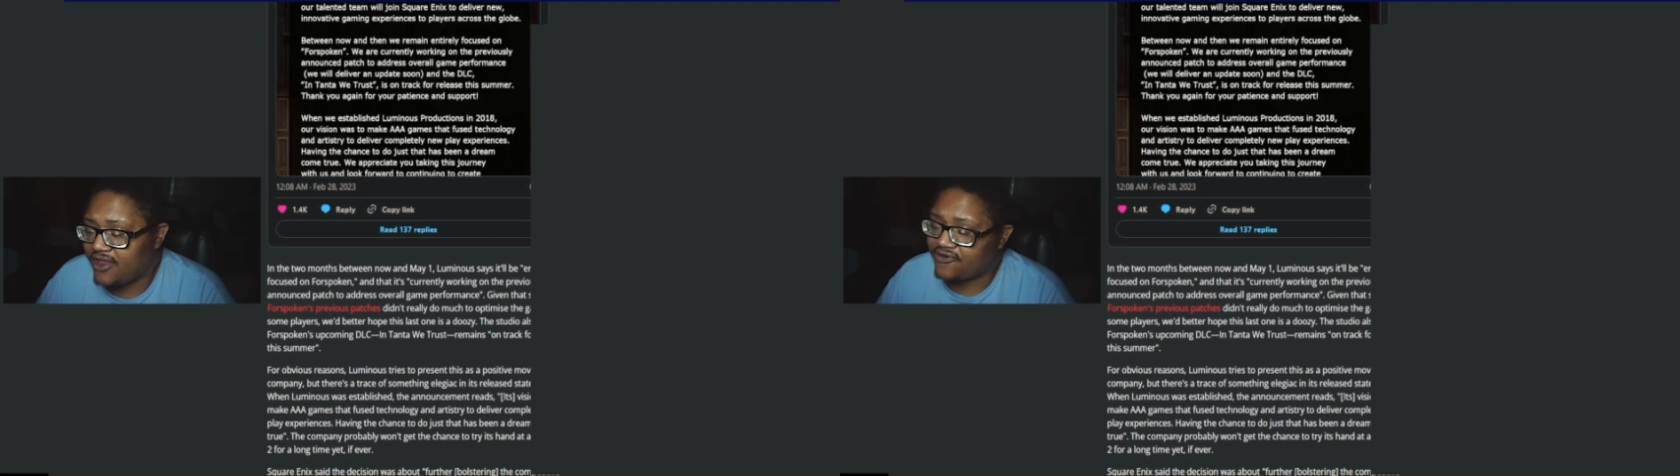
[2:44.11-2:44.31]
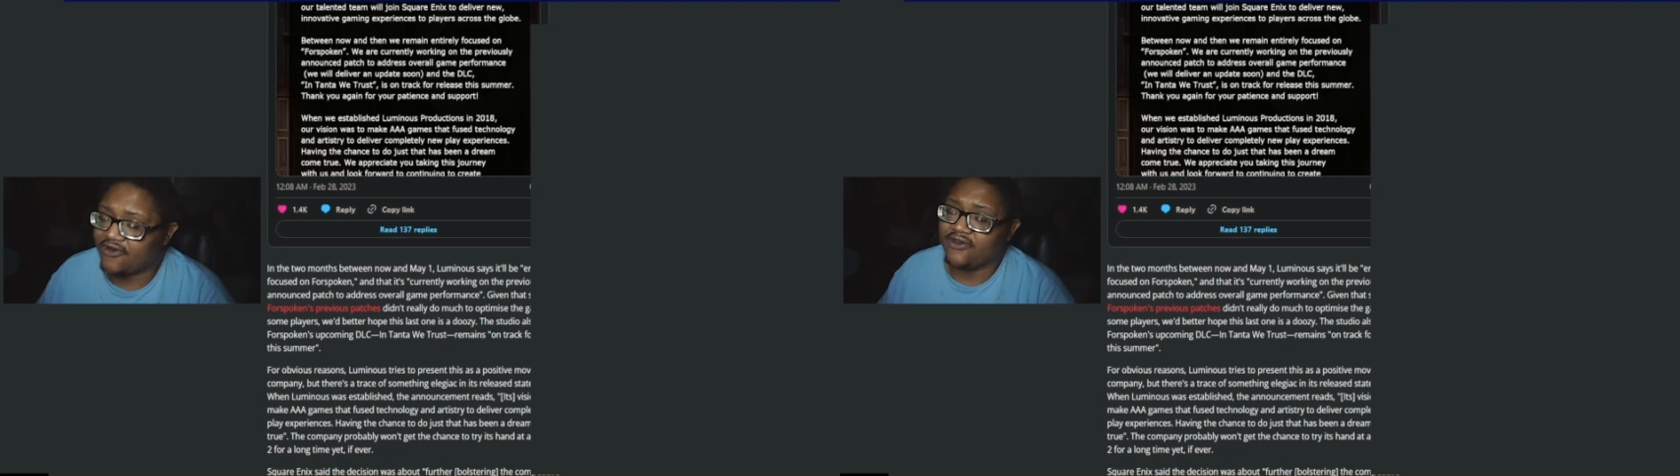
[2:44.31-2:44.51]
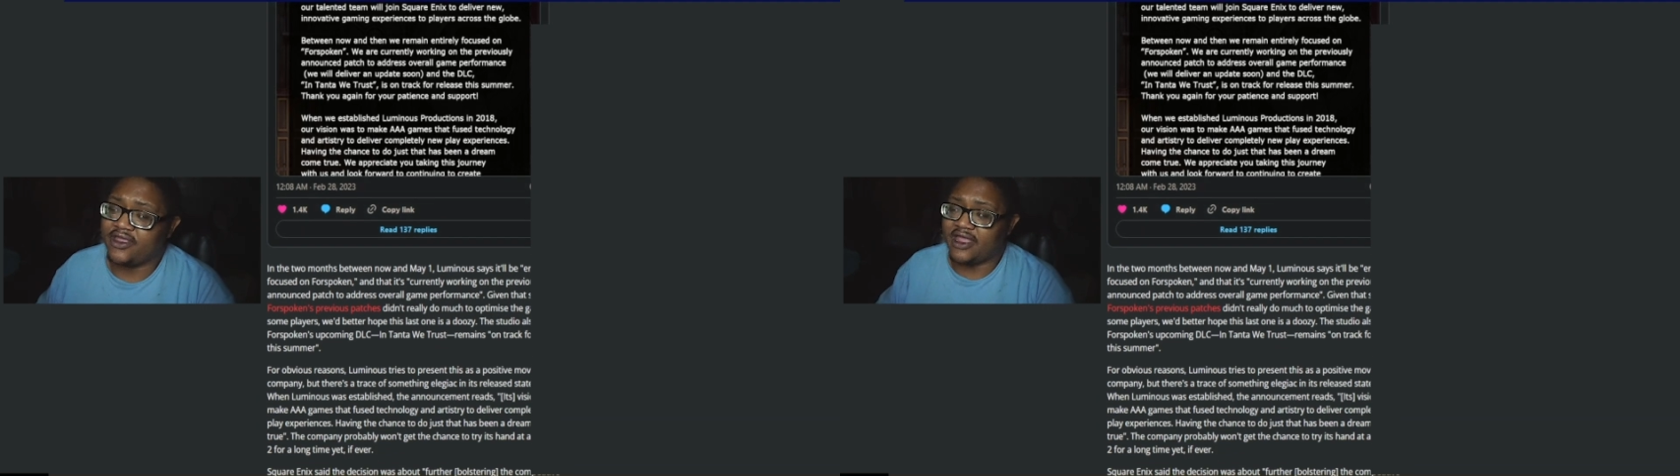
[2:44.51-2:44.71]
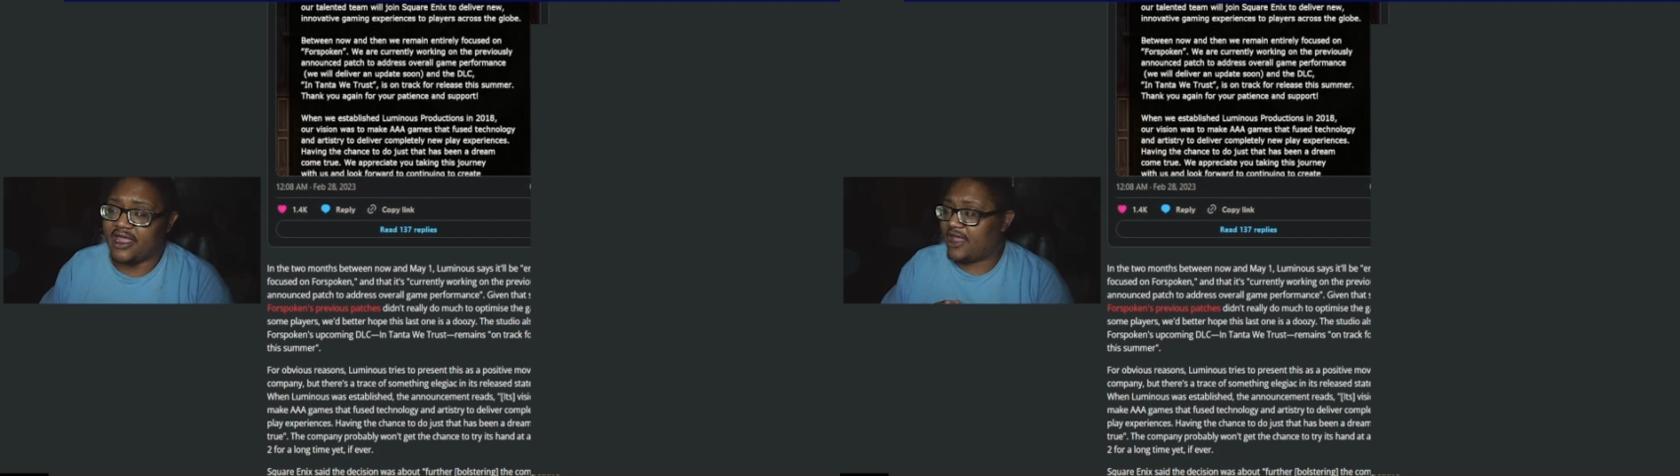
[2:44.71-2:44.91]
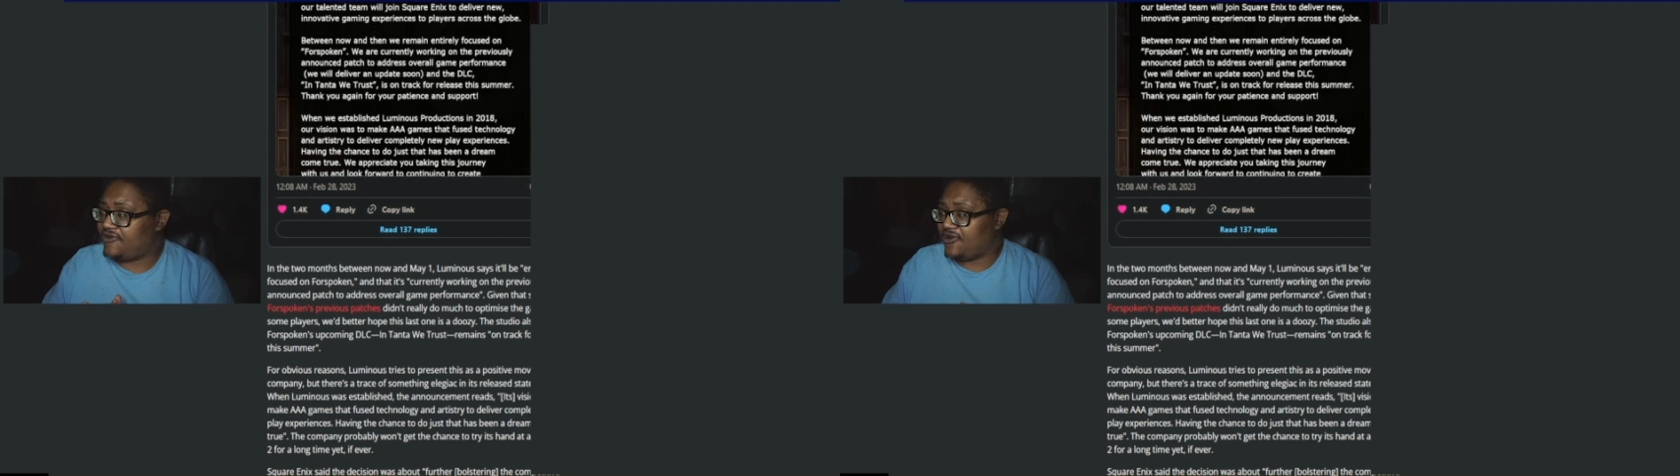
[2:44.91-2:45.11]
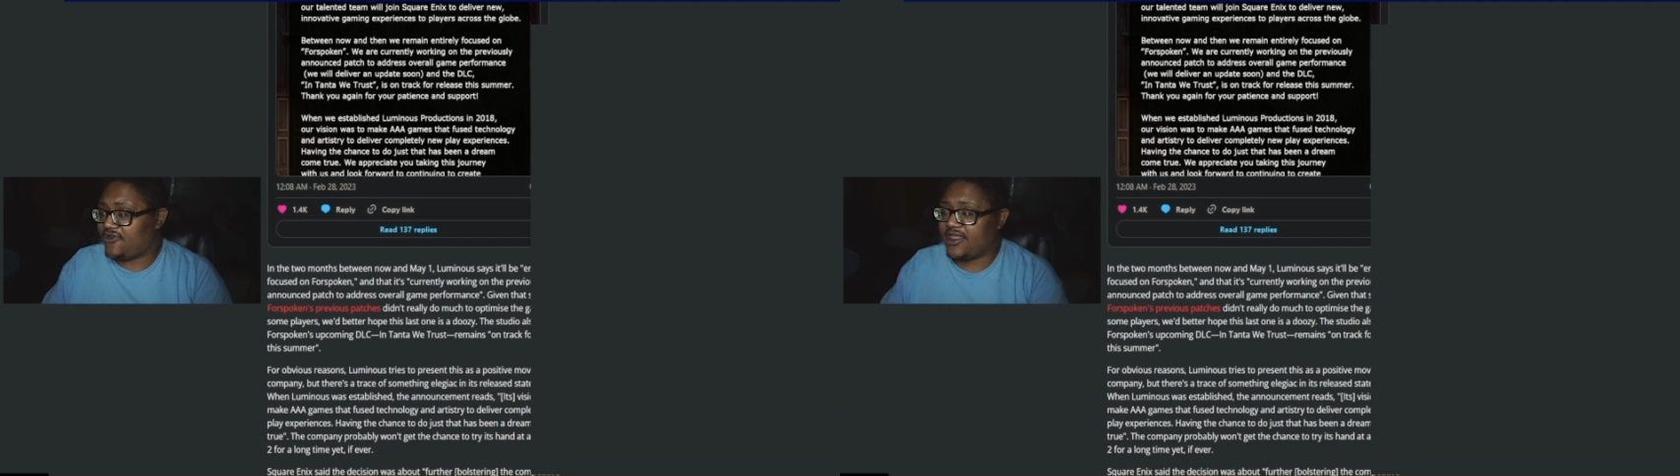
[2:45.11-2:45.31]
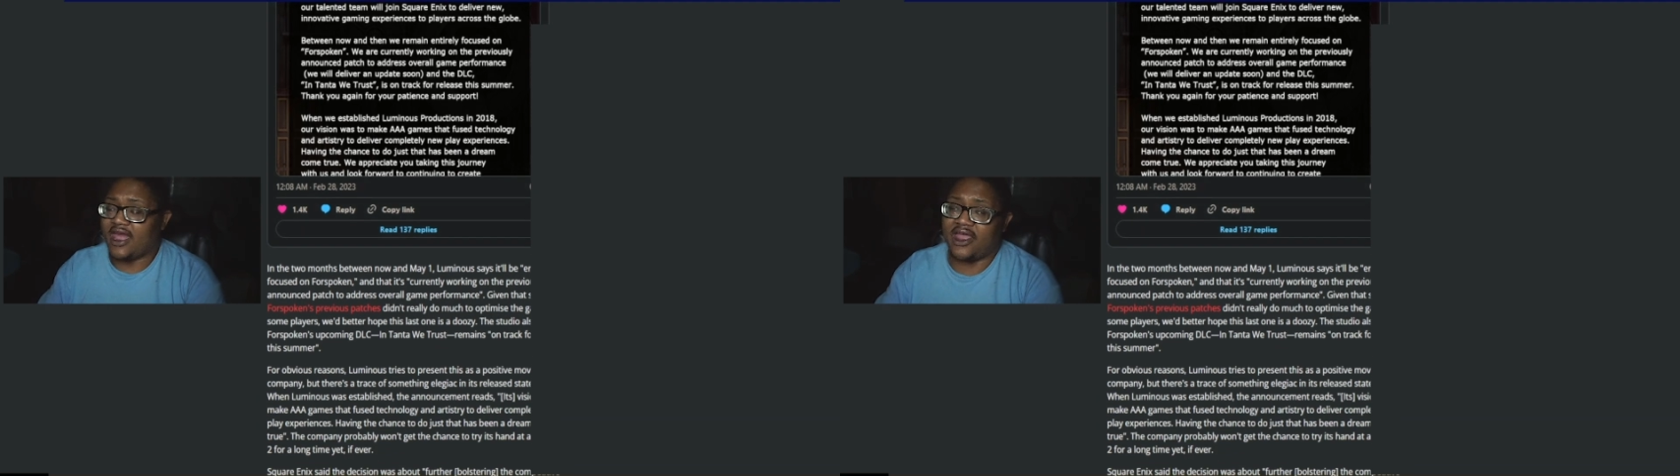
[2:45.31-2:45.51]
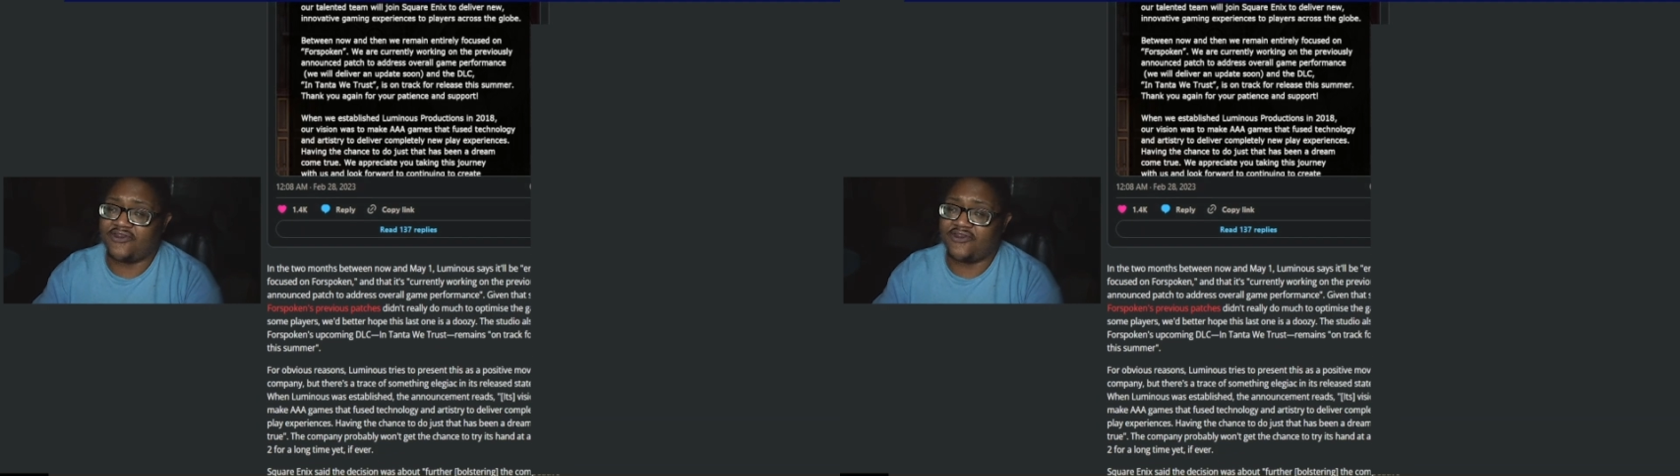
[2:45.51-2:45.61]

So as you can see, yeah,